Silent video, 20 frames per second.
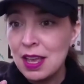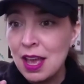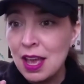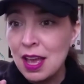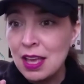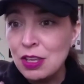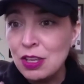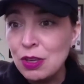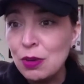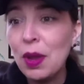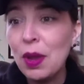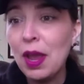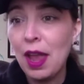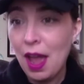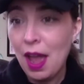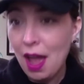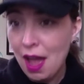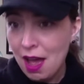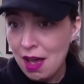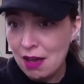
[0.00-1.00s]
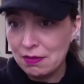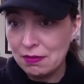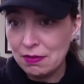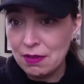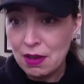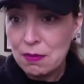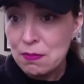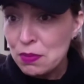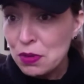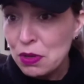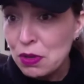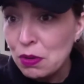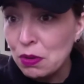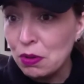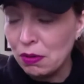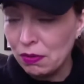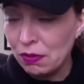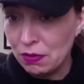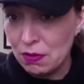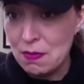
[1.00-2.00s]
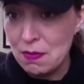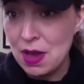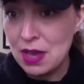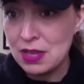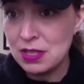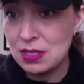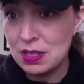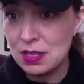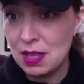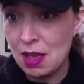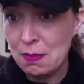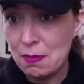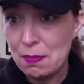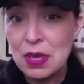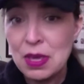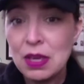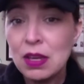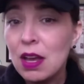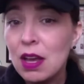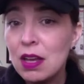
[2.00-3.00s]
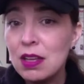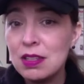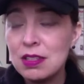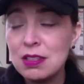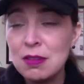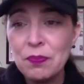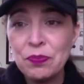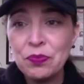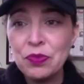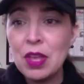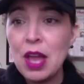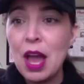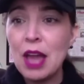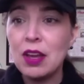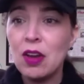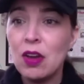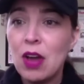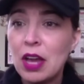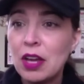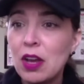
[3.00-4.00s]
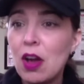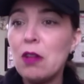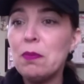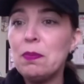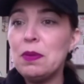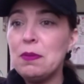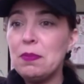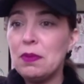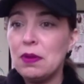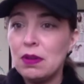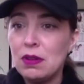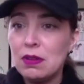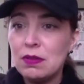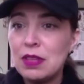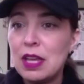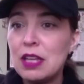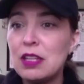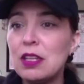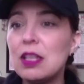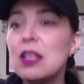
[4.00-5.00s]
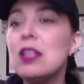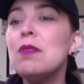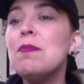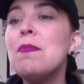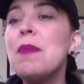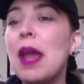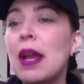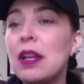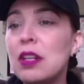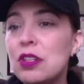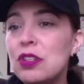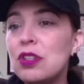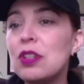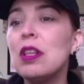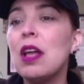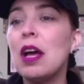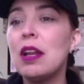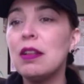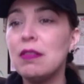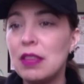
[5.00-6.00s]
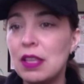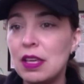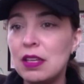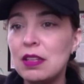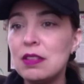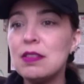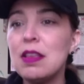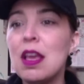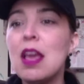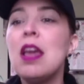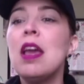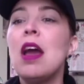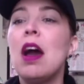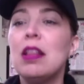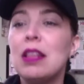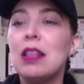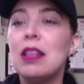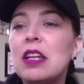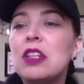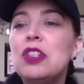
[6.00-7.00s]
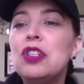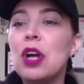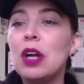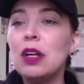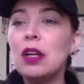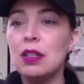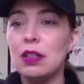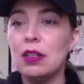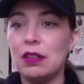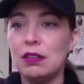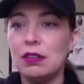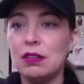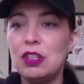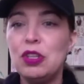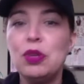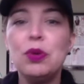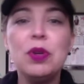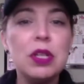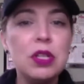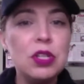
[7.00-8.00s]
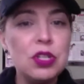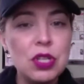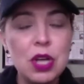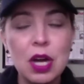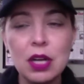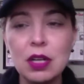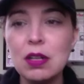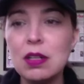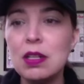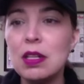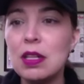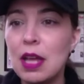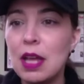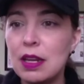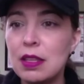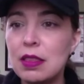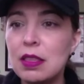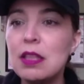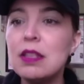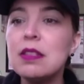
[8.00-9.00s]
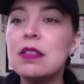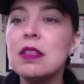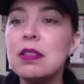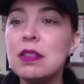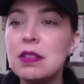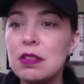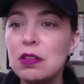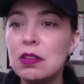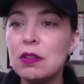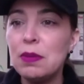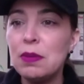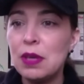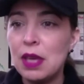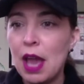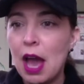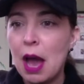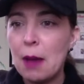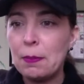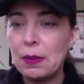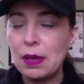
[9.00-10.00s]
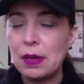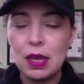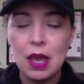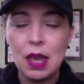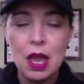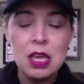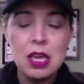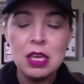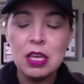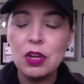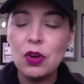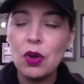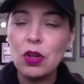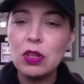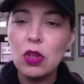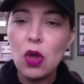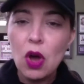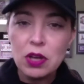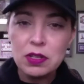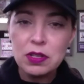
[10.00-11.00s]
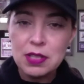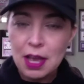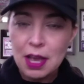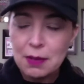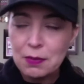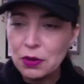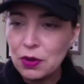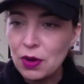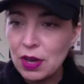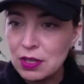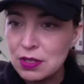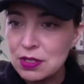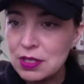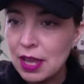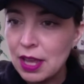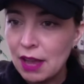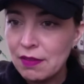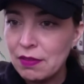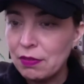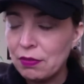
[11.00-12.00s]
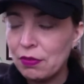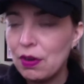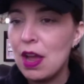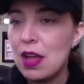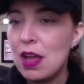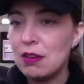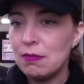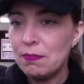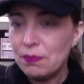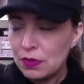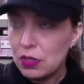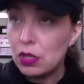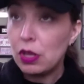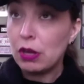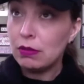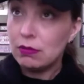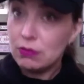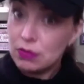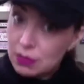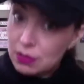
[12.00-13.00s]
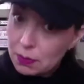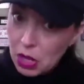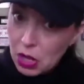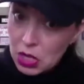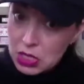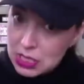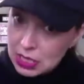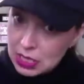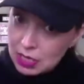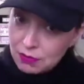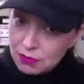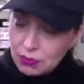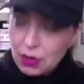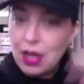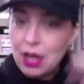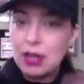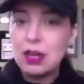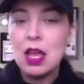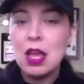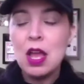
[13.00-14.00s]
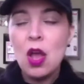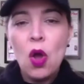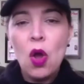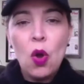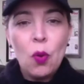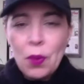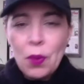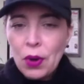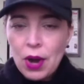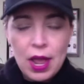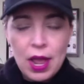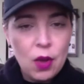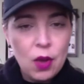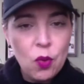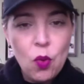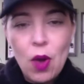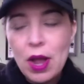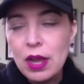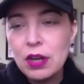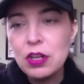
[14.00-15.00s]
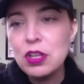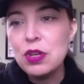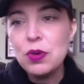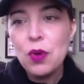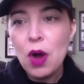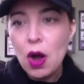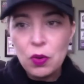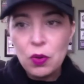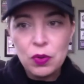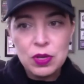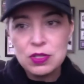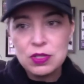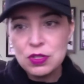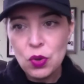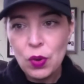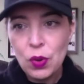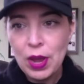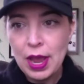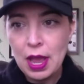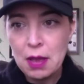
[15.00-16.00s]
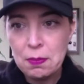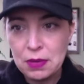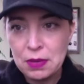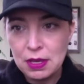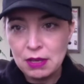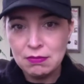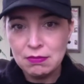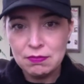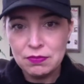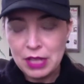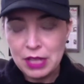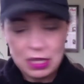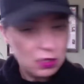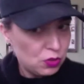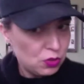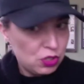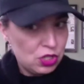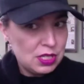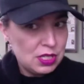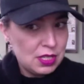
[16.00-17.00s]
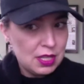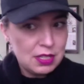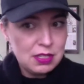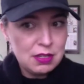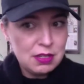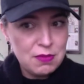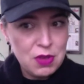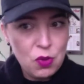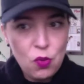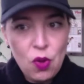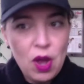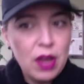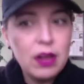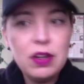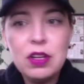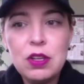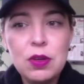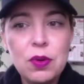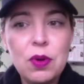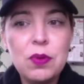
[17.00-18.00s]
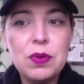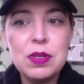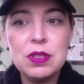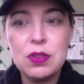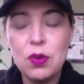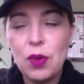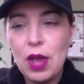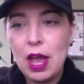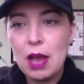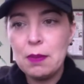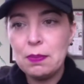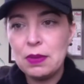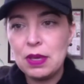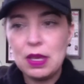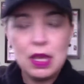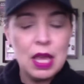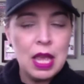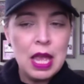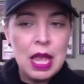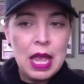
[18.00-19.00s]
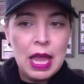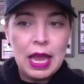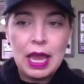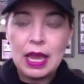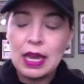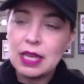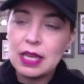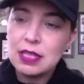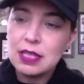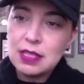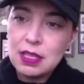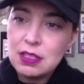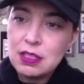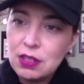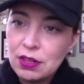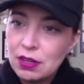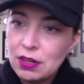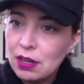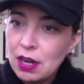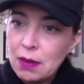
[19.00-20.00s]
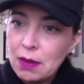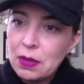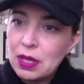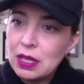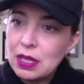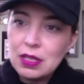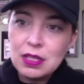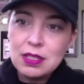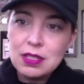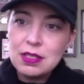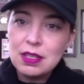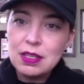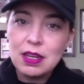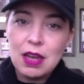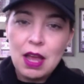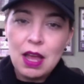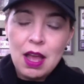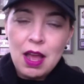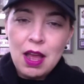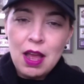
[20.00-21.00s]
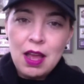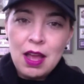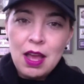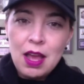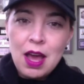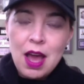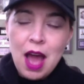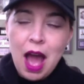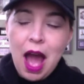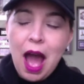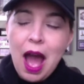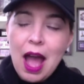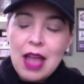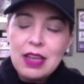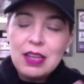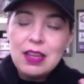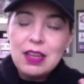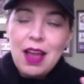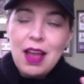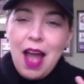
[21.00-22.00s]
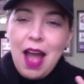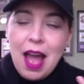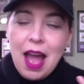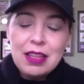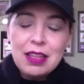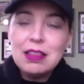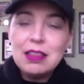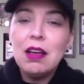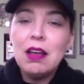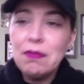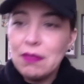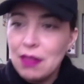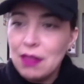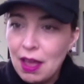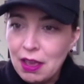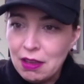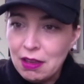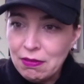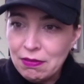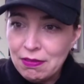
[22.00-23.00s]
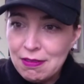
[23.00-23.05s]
you have a beautiful mindset because I call people that can manage a lot of things like a juggler. You could juggle a lot of things and still be happy. A long time ago, I used to have a friend, supposedly a friend, Mariah, why are you always so happy? That's what she said to me. Why are you always so happy? And I said to her, I'm like, listen, I love life.